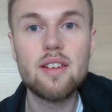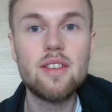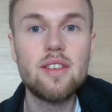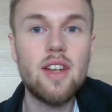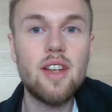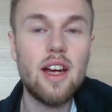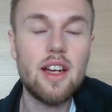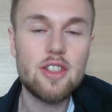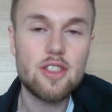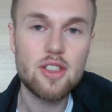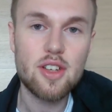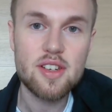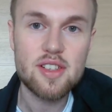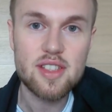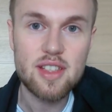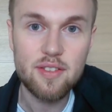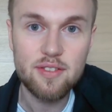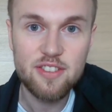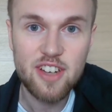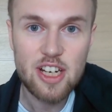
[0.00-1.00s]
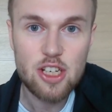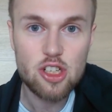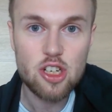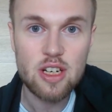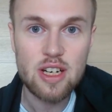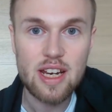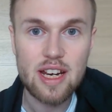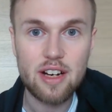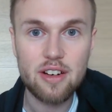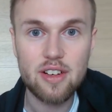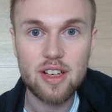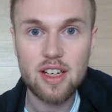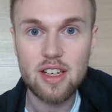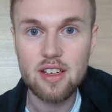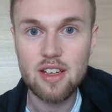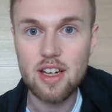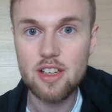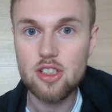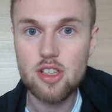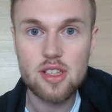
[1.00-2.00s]
not just a visionary,
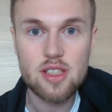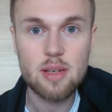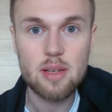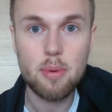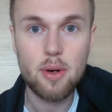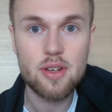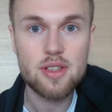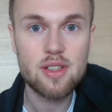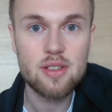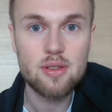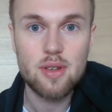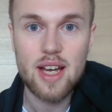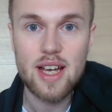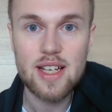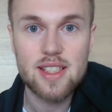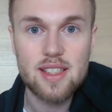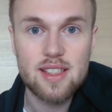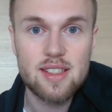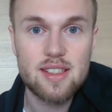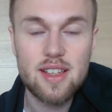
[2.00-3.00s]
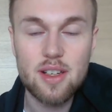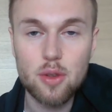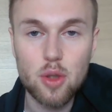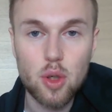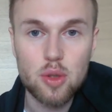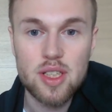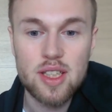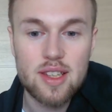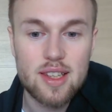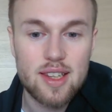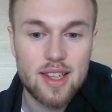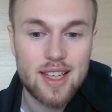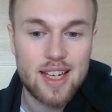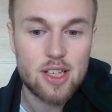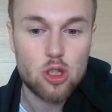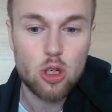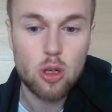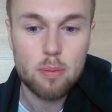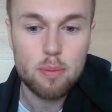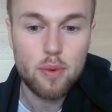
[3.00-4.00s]
not just a person who has their own
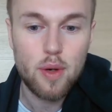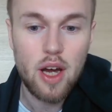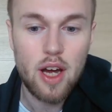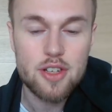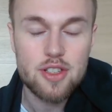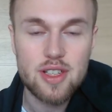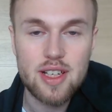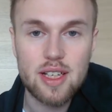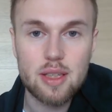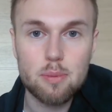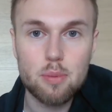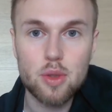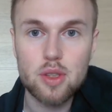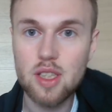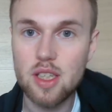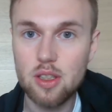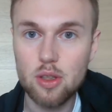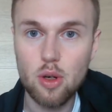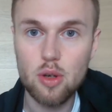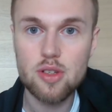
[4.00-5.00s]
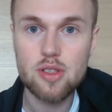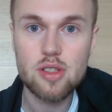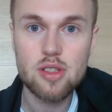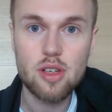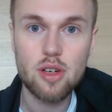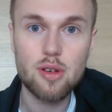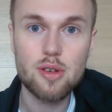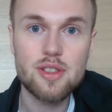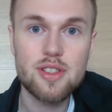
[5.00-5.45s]
intellectual project, but can also